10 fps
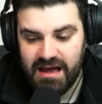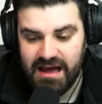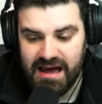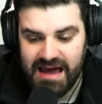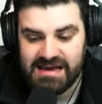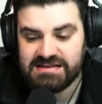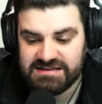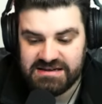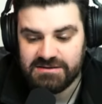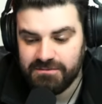
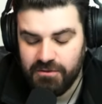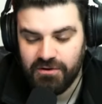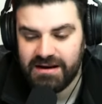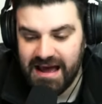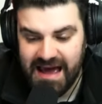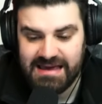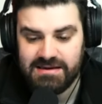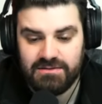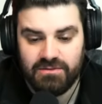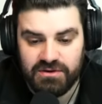18.8
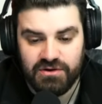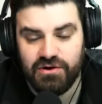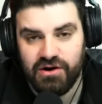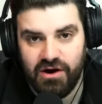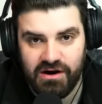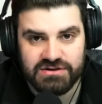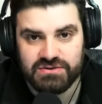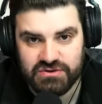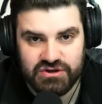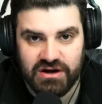when you look at
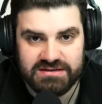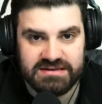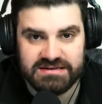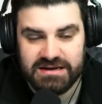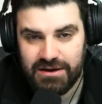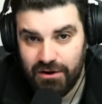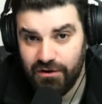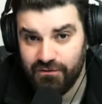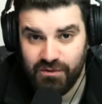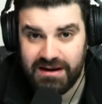Arsenal's chances
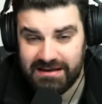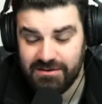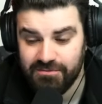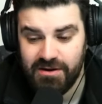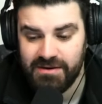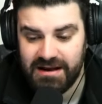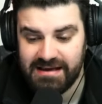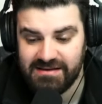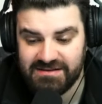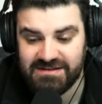of winning the Premier
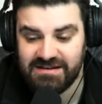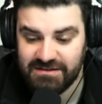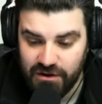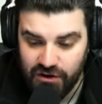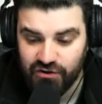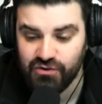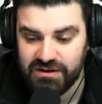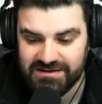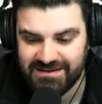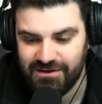League this season,
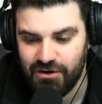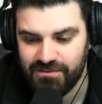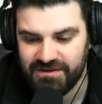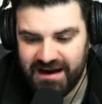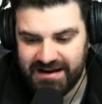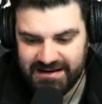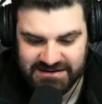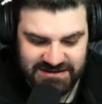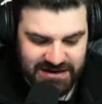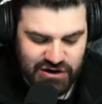according to the Opta
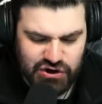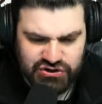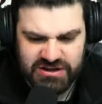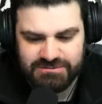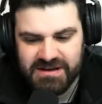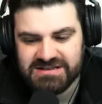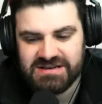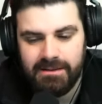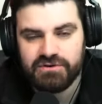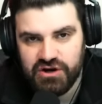analyst. So there's been
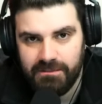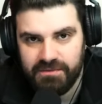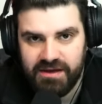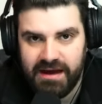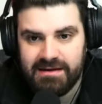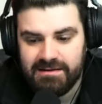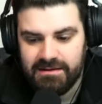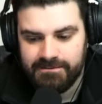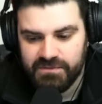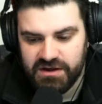some jump there,
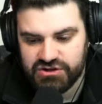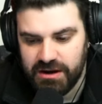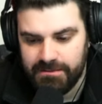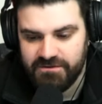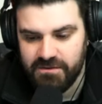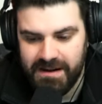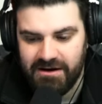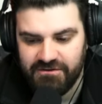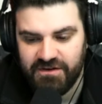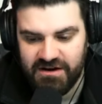a jump of
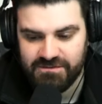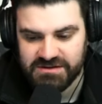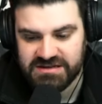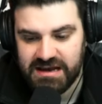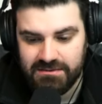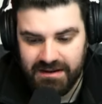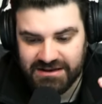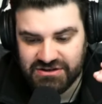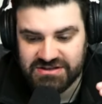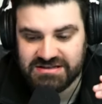about 5%.
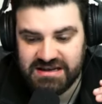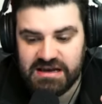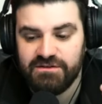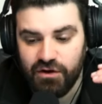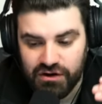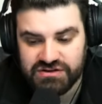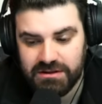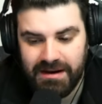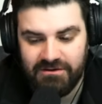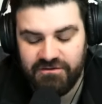Manchester City have lost
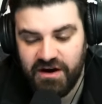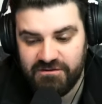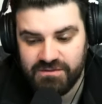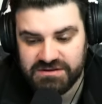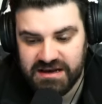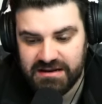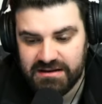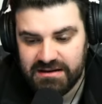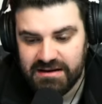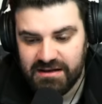about 5%.
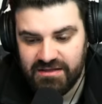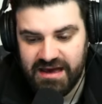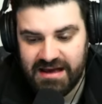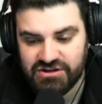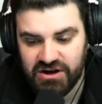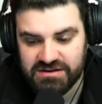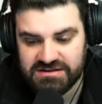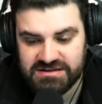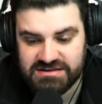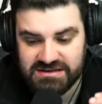Their
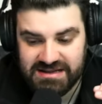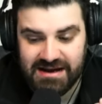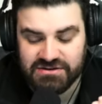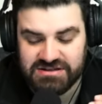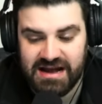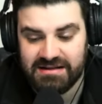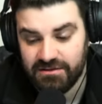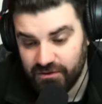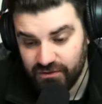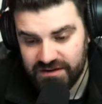chances now stand,
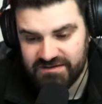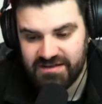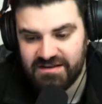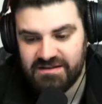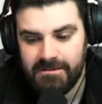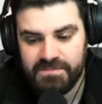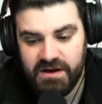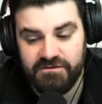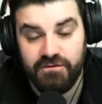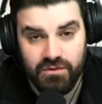according to this,
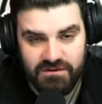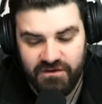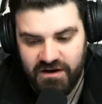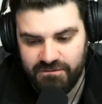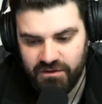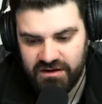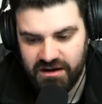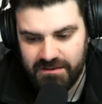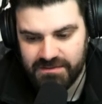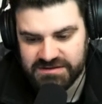at
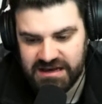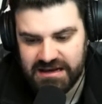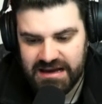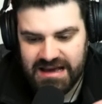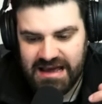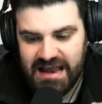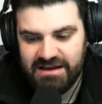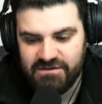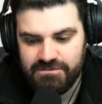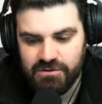45.9%.
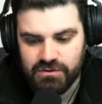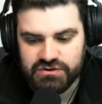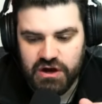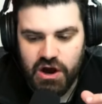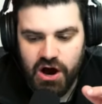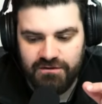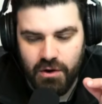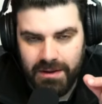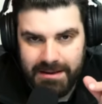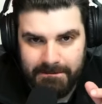Liverpool's have
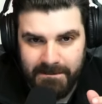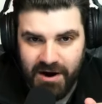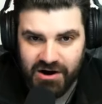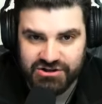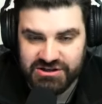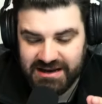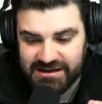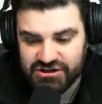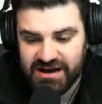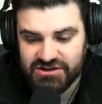only
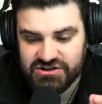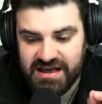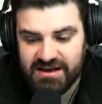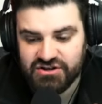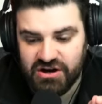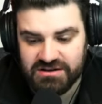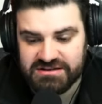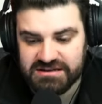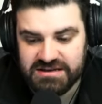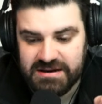marginally changed. Their
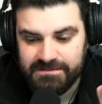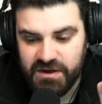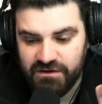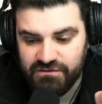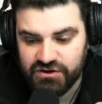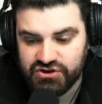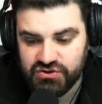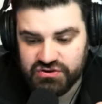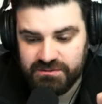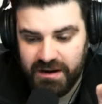chances have
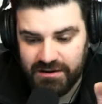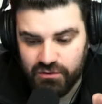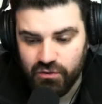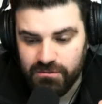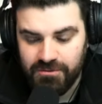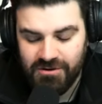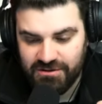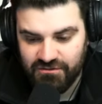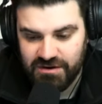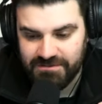reduced by
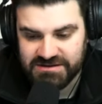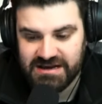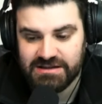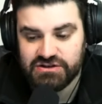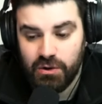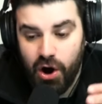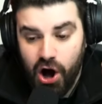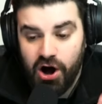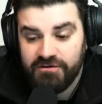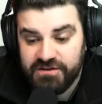0.3%. So
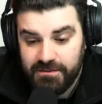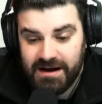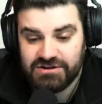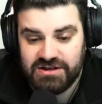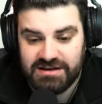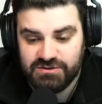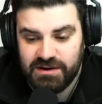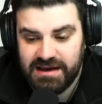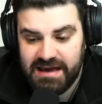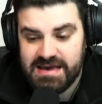after match day
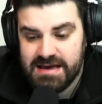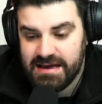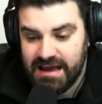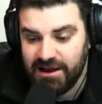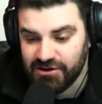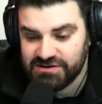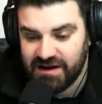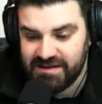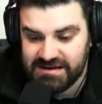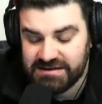28, it looks
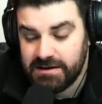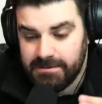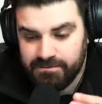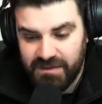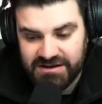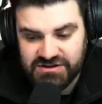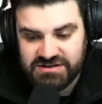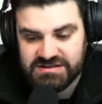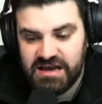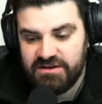like this.
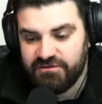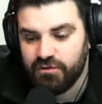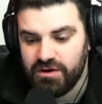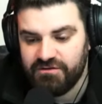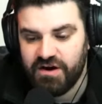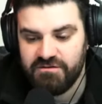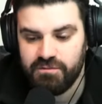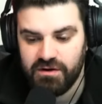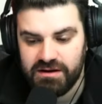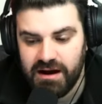Manchester City,
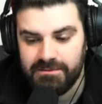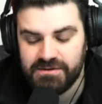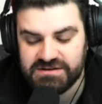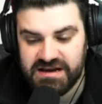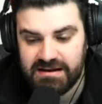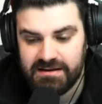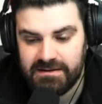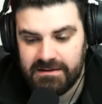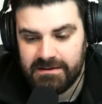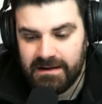45.9%.
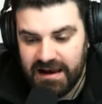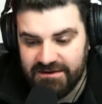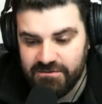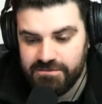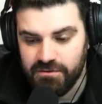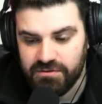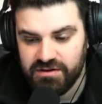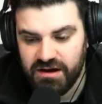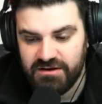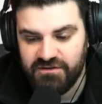Liverpool,
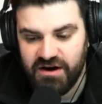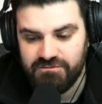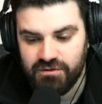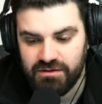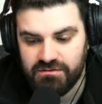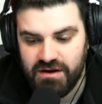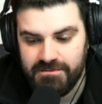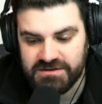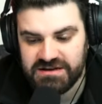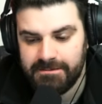
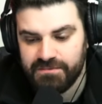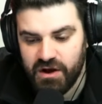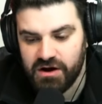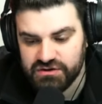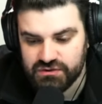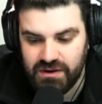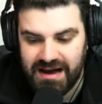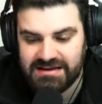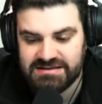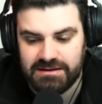35.3%. Arsenal,
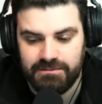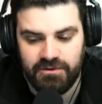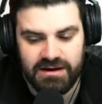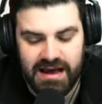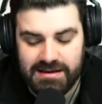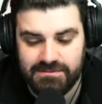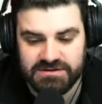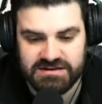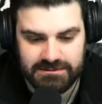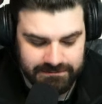18.8%.